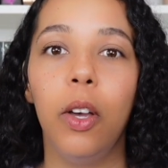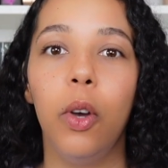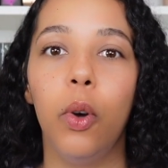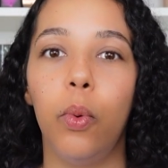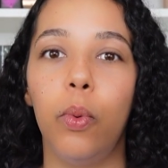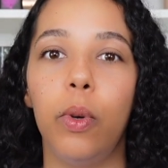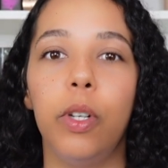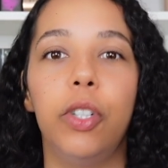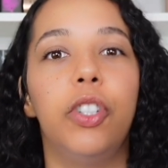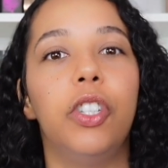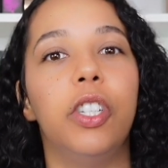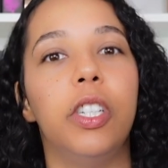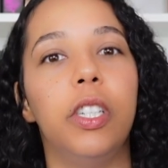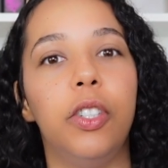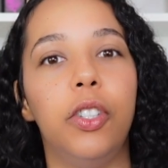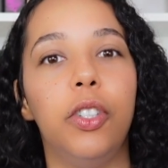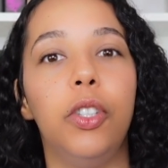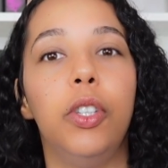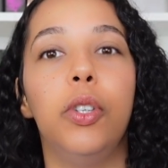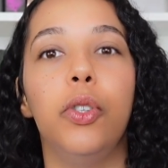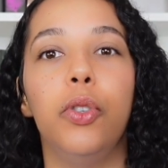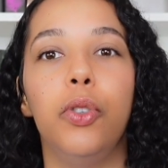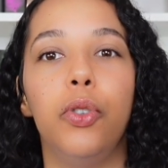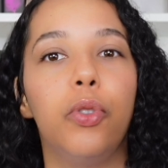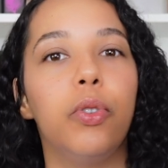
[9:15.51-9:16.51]
which is
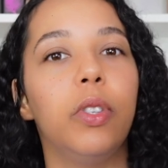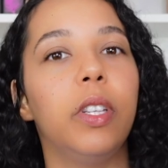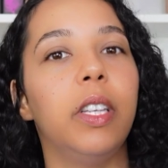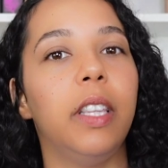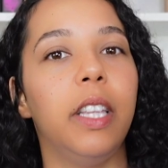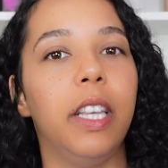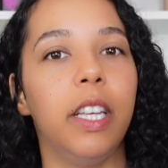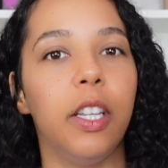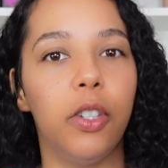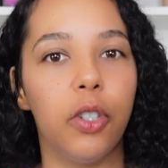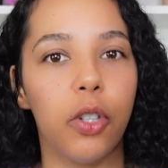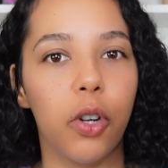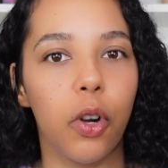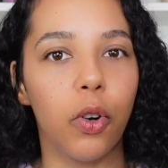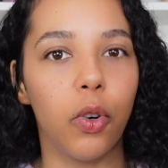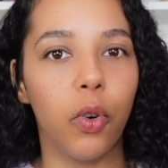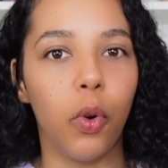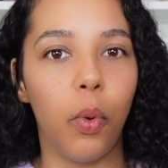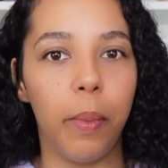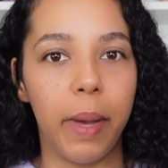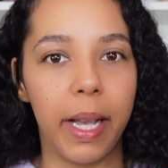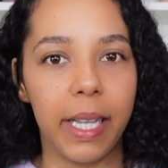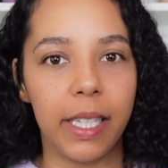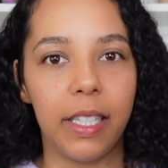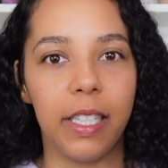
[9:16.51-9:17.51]
usually the internal
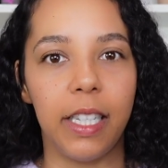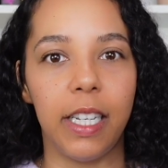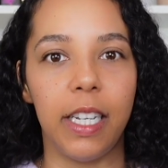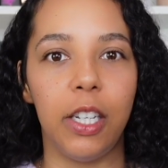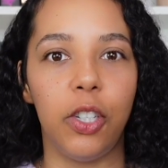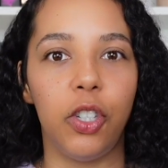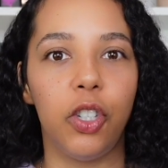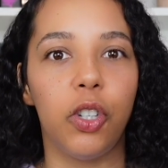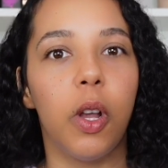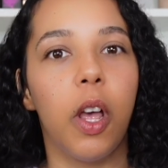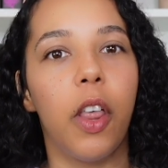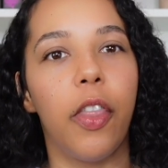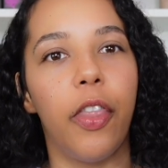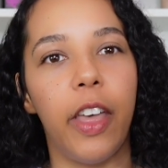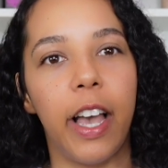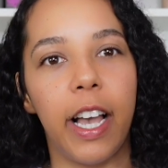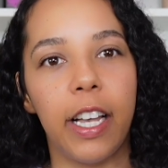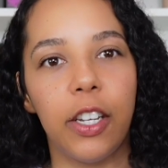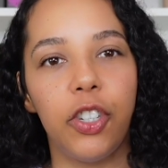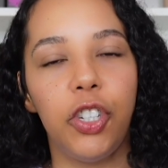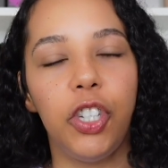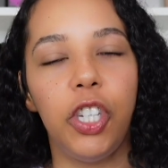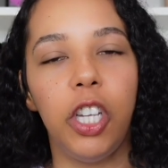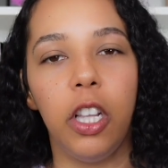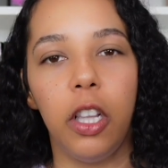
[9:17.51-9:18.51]
message
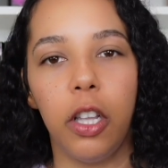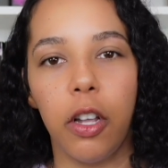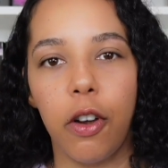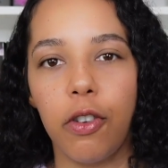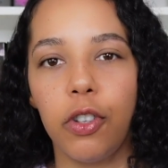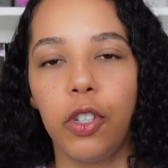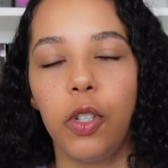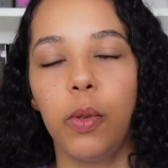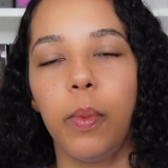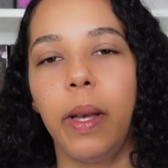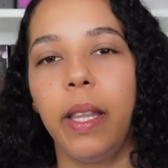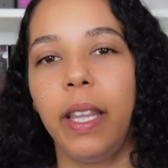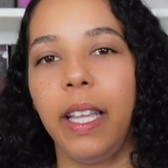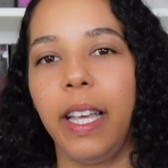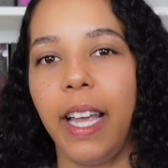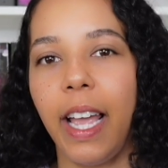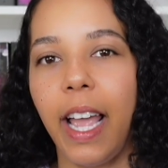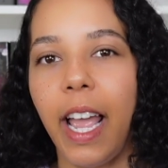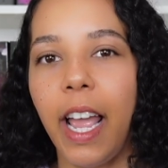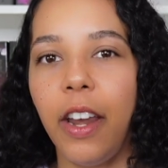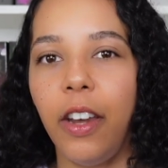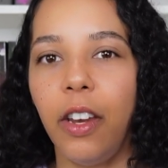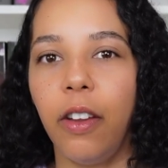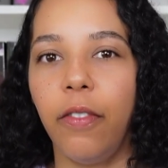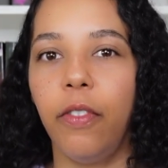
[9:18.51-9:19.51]
that she learns by the
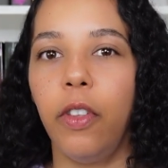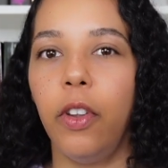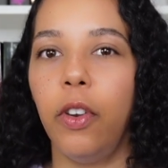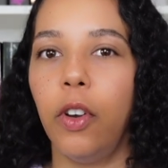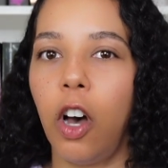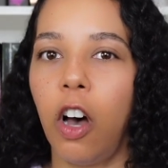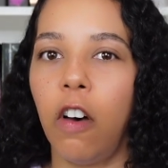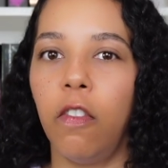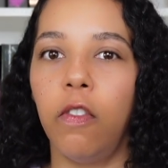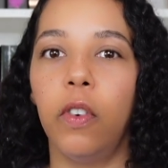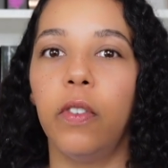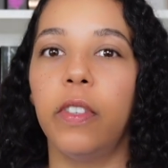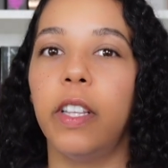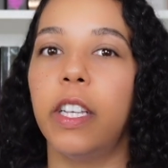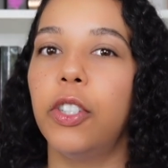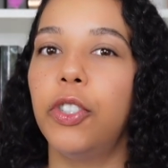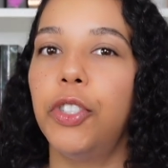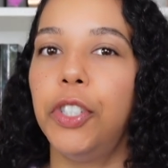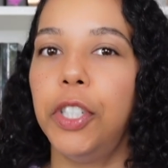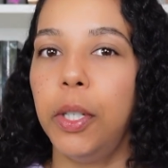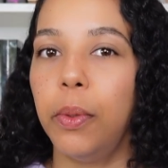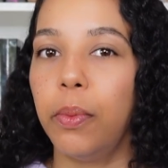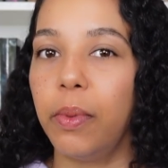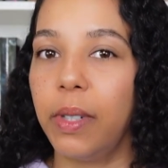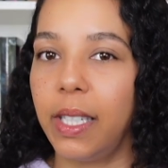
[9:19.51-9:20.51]
end of the novel that
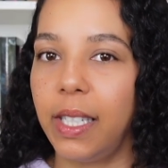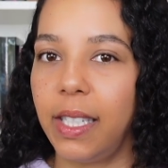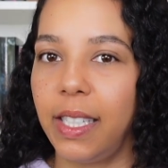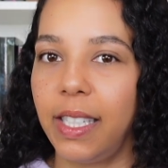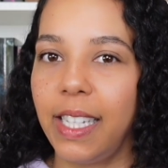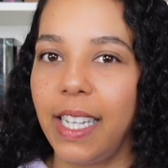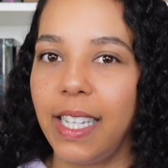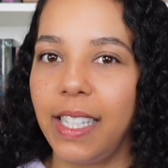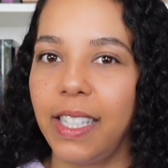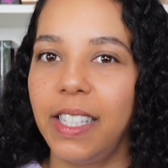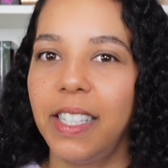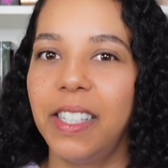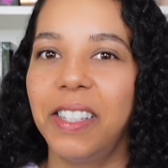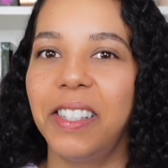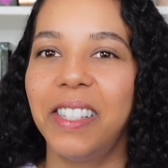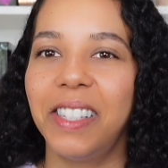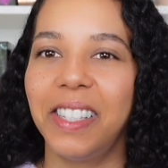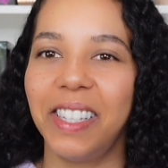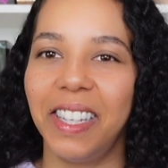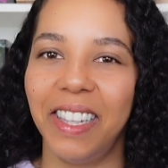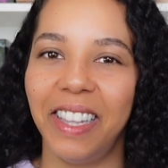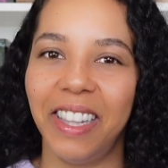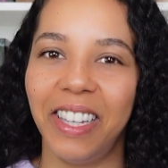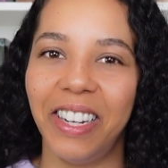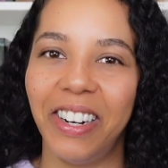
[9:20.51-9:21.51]
she resists
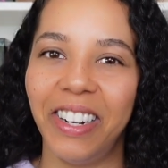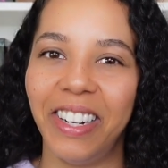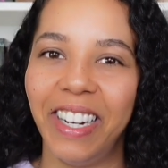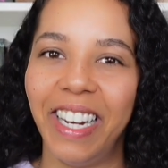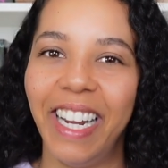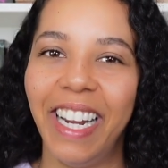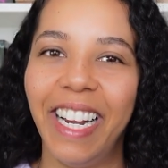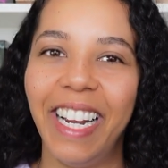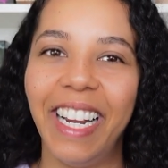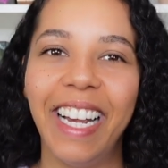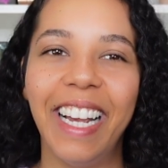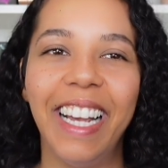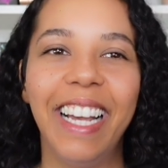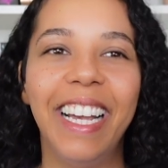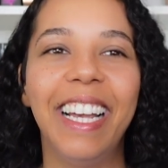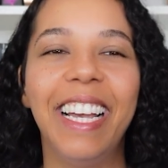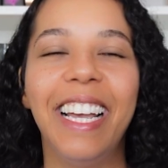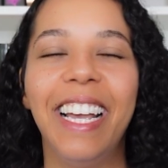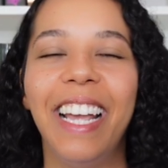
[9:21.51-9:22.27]
learning?